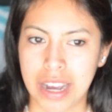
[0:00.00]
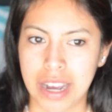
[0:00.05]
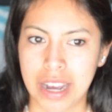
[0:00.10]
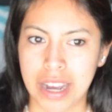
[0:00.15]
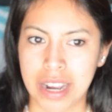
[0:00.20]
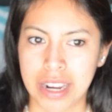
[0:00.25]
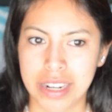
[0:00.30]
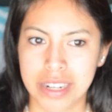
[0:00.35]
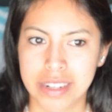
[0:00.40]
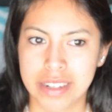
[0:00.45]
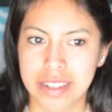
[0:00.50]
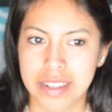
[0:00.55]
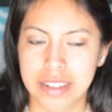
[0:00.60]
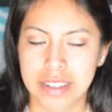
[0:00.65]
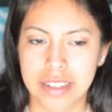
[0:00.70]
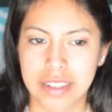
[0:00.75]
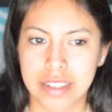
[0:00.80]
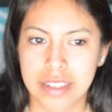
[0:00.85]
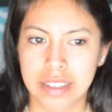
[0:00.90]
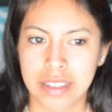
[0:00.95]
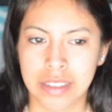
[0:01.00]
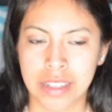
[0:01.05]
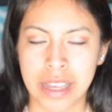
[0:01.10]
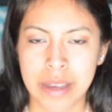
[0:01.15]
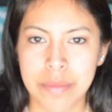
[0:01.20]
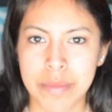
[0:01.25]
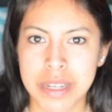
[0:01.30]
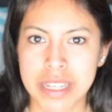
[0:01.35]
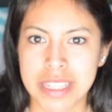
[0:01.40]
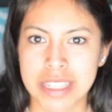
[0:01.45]
I
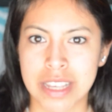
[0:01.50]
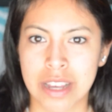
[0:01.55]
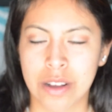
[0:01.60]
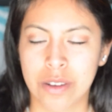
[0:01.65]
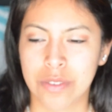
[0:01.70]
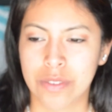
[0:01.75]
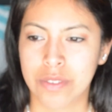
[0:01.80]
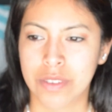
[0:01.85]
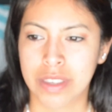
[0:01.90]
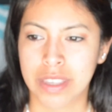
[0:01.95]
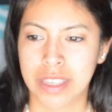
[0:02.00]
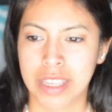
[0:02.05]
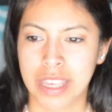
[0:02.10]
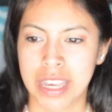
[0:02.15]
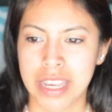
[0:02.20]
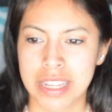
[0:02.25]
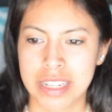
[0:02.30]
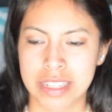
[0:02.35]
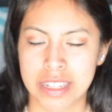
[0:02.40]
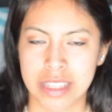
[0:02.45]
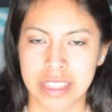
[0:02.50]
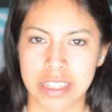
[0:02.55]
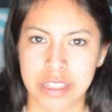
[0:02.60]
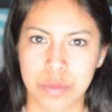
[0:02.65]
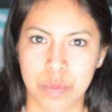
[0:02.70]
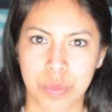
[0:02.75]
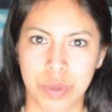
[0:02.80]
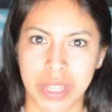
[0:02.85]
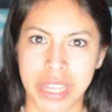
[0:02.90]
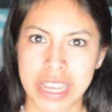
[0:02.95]
let myself get into
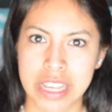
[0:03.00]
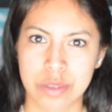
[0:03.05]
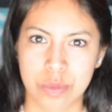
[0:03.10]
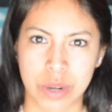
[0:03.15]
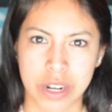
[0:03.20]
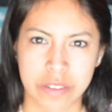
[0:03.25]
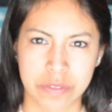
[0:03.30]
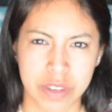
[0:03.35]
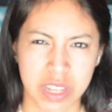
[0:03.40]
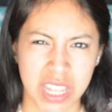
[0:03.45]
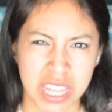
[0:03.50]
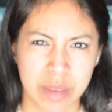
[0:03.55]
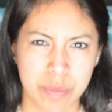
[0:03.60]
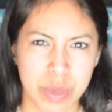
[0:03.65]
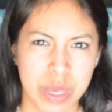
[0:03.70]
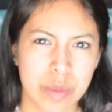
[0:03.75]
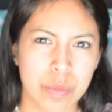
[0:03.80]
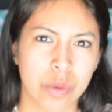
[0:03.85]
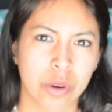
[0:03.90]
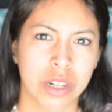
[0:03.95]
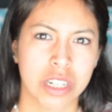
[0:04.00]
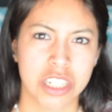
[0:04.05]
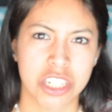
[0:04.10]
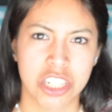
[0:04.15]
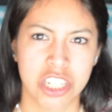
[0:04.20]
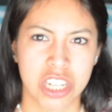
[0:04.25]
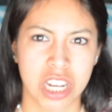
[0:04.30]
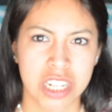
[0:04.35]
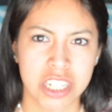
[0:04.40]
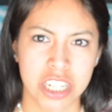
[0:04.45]
this place where I feel like people are
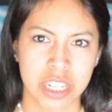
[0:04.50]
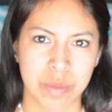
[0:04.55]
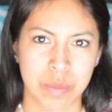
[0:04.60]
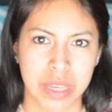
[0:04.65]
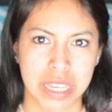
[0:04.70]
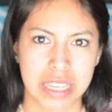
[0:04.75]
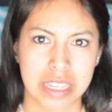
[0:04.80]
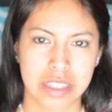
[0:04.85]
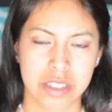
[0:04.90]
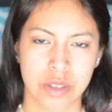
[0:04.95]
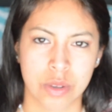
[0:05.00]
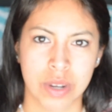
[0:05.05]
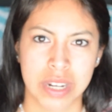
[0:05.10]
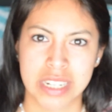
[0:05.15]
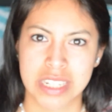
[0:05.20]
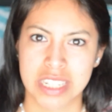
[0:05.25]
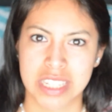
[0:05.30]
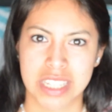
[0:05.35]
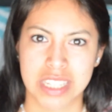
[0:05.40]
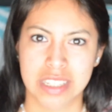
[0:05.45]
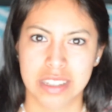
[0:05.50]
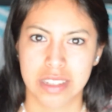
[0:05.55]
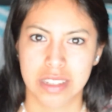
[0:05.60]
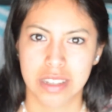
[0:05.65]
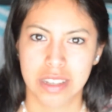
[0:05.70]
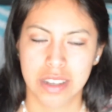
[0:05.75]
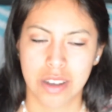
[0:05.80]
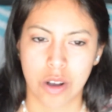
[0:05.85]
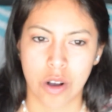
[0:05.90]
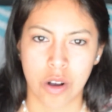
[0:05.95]
judging me, so I just
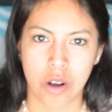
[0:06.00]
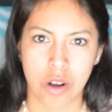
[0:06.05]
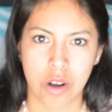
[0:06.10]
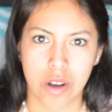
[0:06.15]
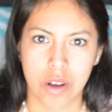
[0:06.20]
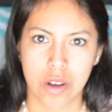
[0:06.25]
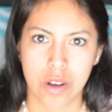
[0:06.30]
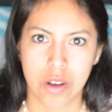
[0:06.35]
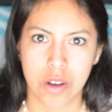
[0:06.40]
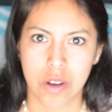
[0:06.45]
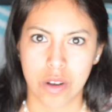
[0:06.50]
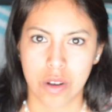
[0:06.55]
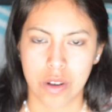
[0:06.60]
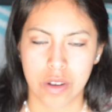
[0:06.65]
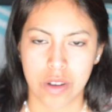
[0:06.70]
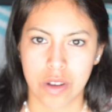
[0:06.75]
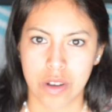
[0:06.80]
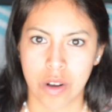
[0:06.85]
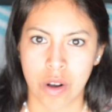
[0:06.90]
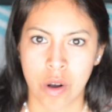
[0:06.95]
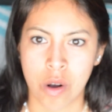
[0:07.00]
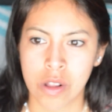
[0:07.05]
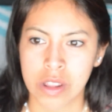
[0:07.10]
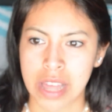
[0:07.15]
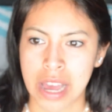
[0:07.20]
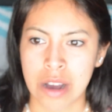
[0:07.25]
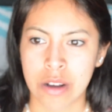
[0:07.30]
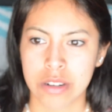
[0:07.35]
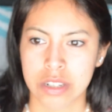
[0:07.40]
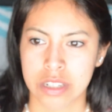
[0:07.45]

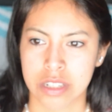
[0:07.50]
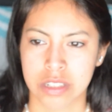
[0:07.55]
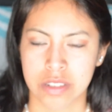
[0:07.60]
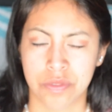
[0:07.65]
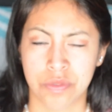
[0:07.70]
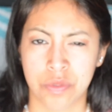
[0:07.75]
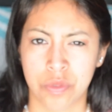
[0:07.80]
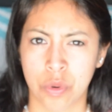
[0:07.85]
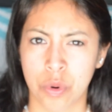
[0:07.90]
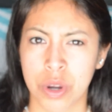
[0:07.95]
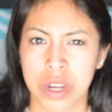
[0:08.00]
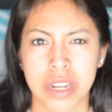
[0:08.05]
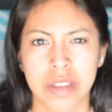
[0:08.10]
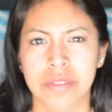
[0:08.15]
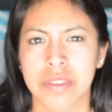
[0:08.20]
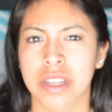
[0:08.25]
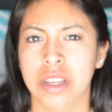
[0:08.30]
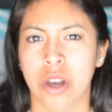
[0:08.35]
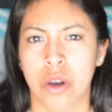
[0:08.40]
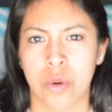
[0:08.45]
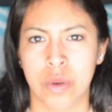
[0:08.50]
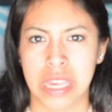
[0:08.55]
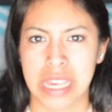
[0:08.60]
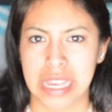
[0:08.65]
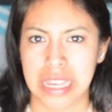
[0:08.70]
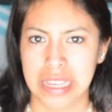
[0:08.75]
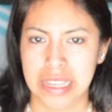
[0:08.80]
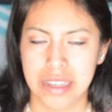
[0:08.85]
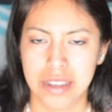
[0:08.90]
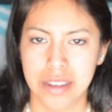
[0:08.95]
all out just avoid even going,